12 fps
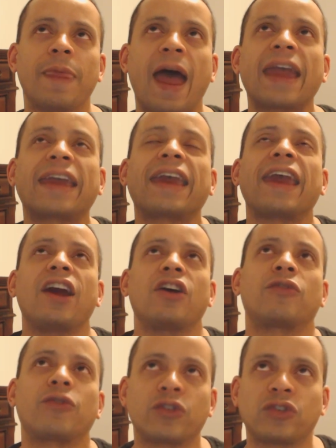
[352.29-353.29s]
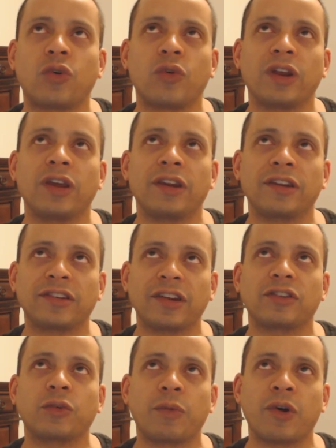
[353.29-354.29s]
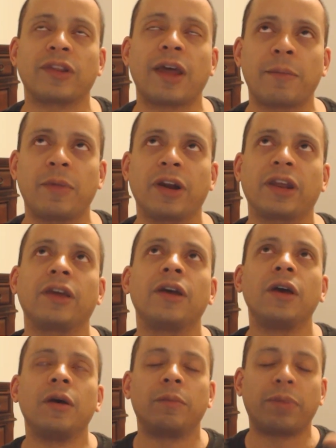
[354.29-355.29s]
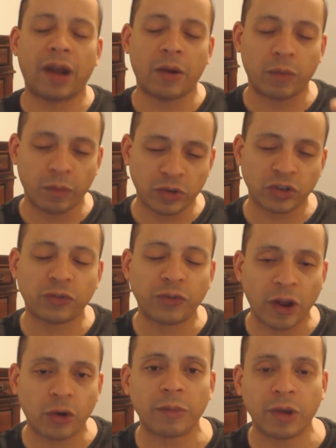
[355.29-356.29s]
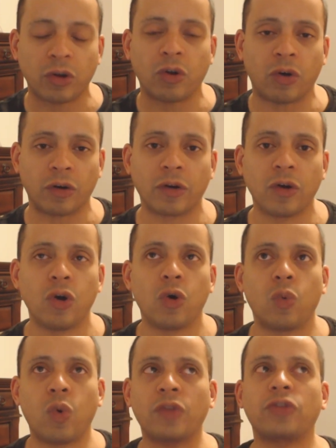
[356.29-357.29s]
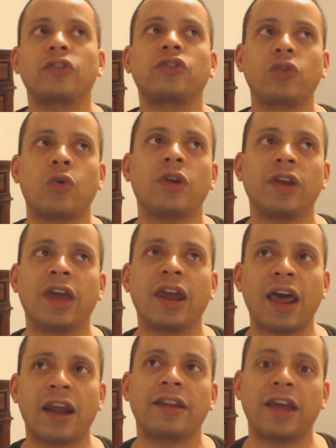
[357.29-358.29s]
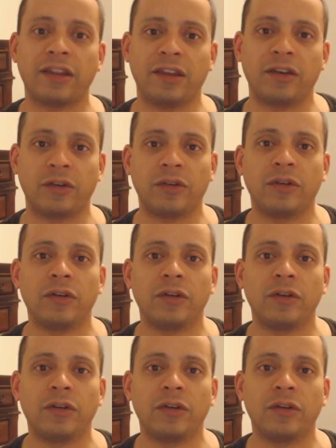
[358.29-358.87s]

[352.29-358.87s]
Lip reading: I care for Sony in the sense of burning that money, but I just follow me along. What does Sony get out of that deal?